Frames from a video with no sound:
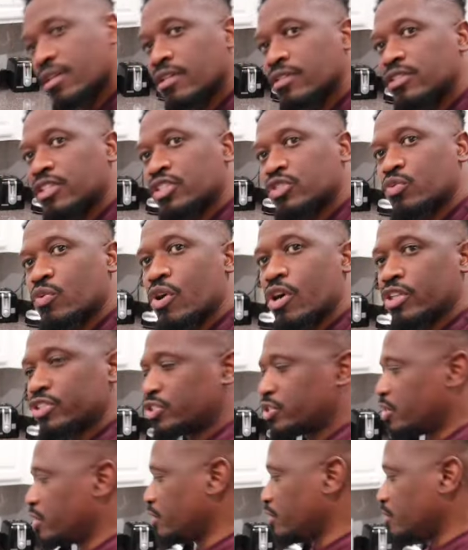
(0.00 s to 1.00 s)

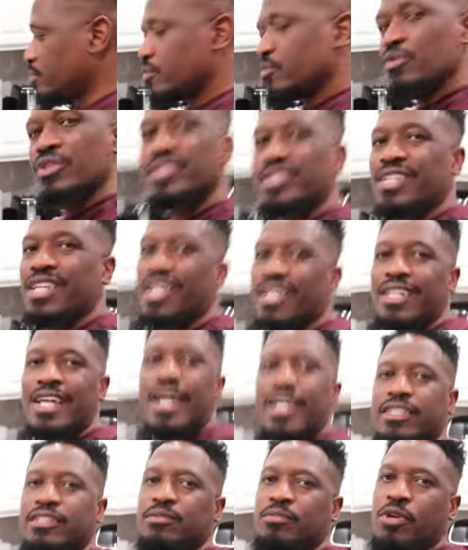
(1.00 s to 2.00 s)
dishwasher. Once again,
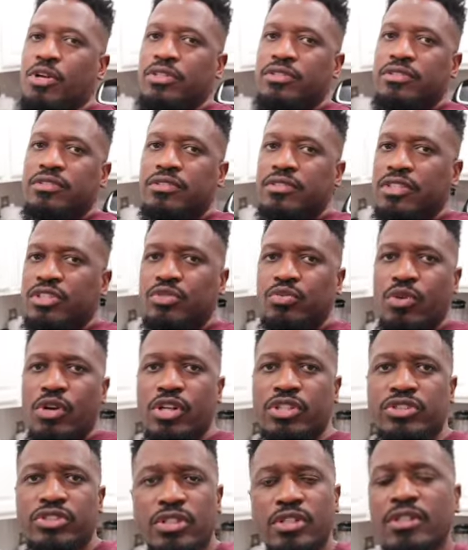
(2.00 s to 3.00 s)
not a smart
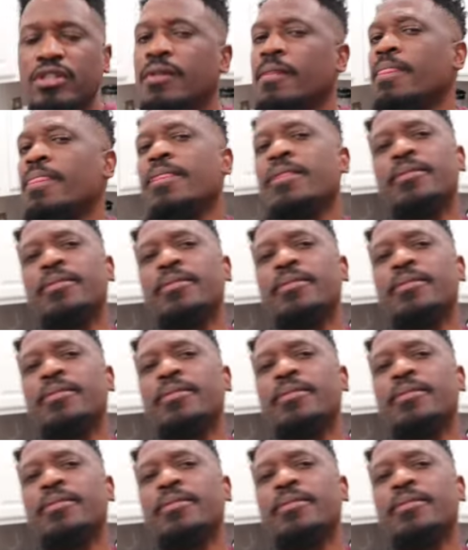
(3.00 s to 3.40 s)
dishwasher.